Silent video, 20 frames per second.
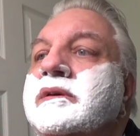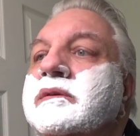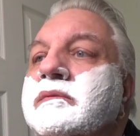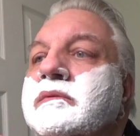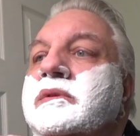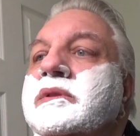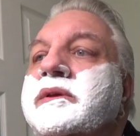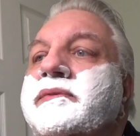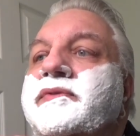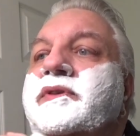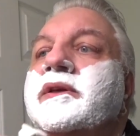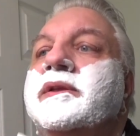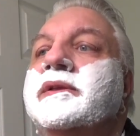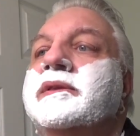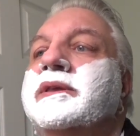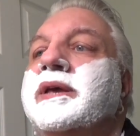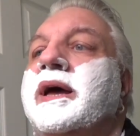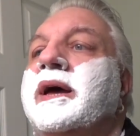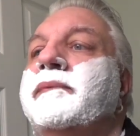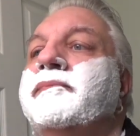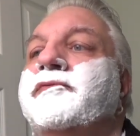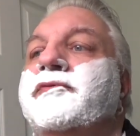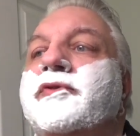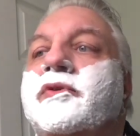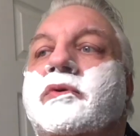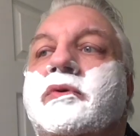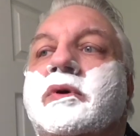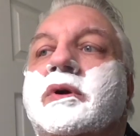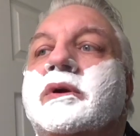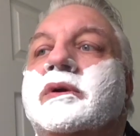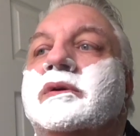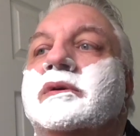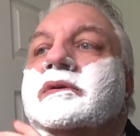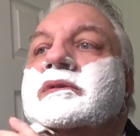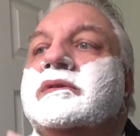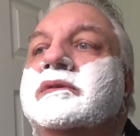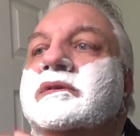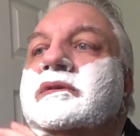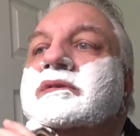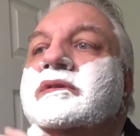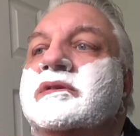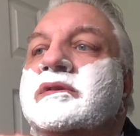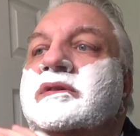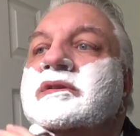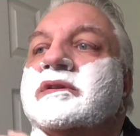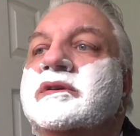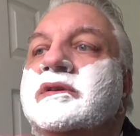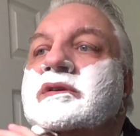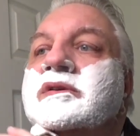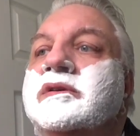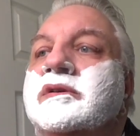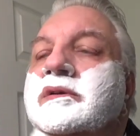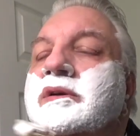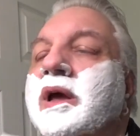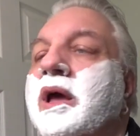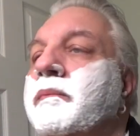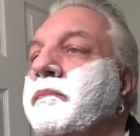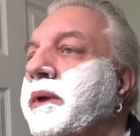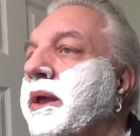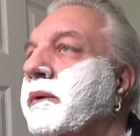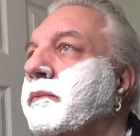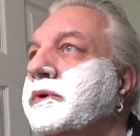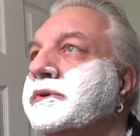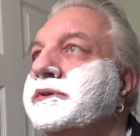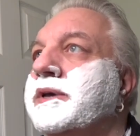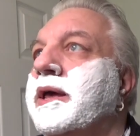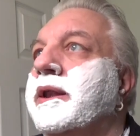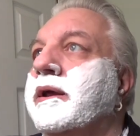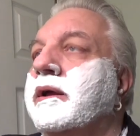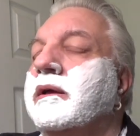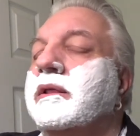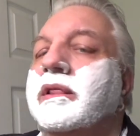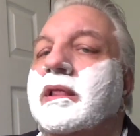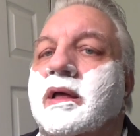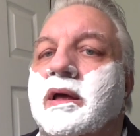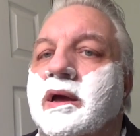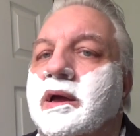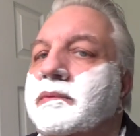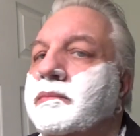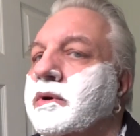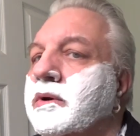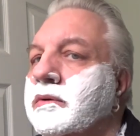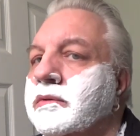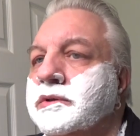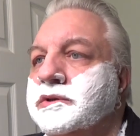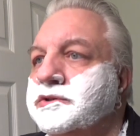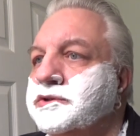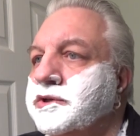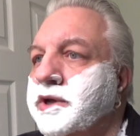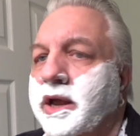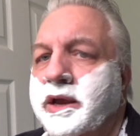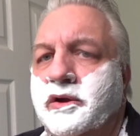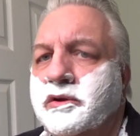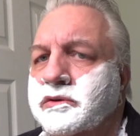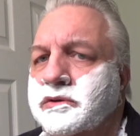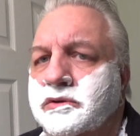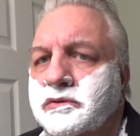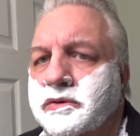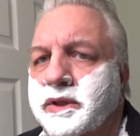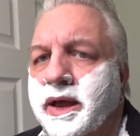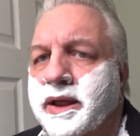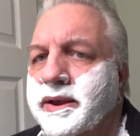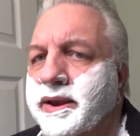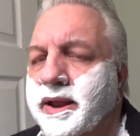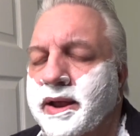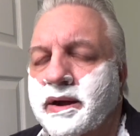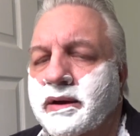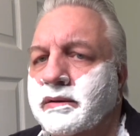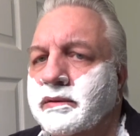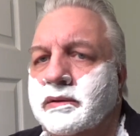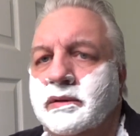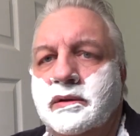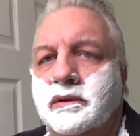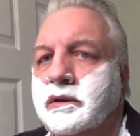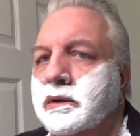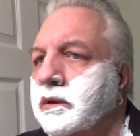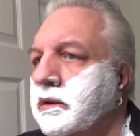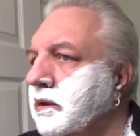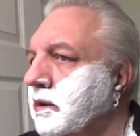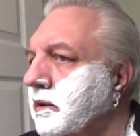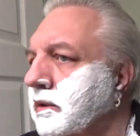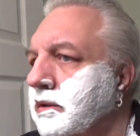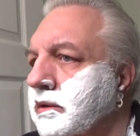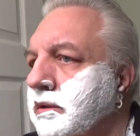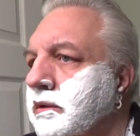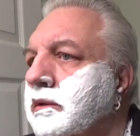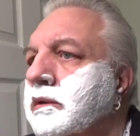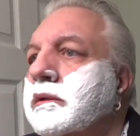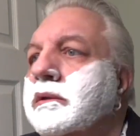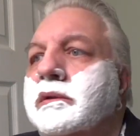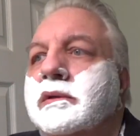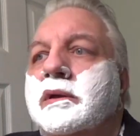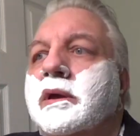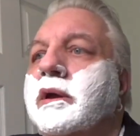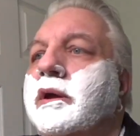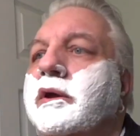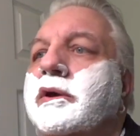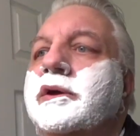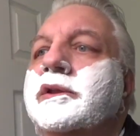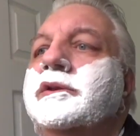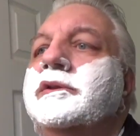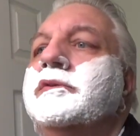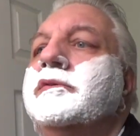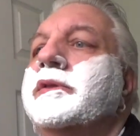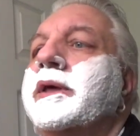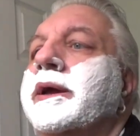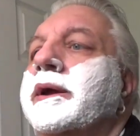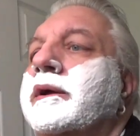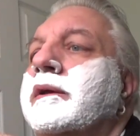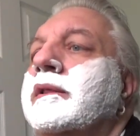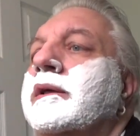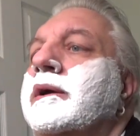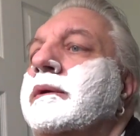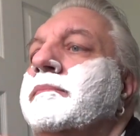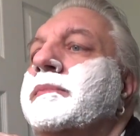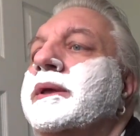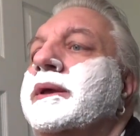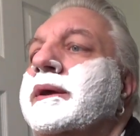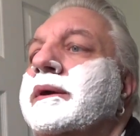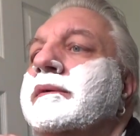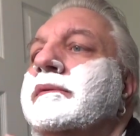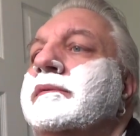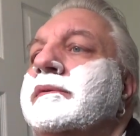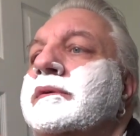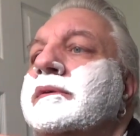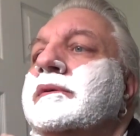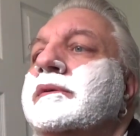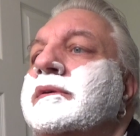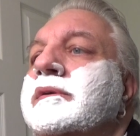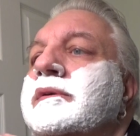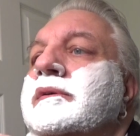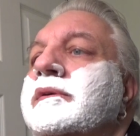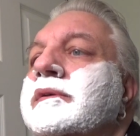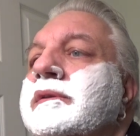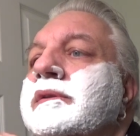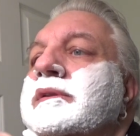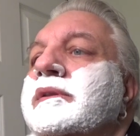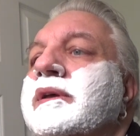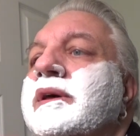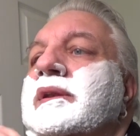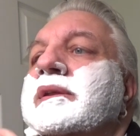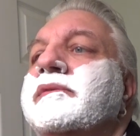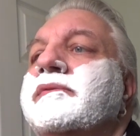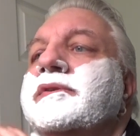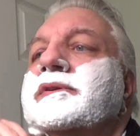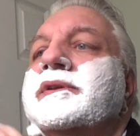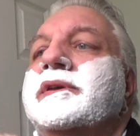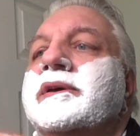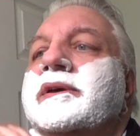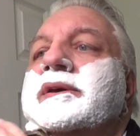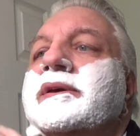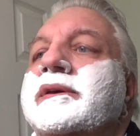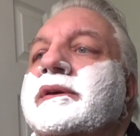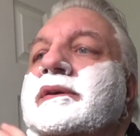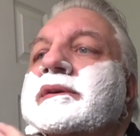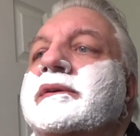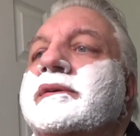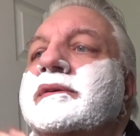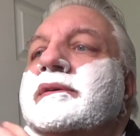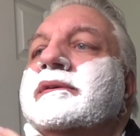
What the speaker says: We lived on the top floor. And man, was that a climb. Holy shit, I couldn't do that now. I couldn't do that climb now. Not every day.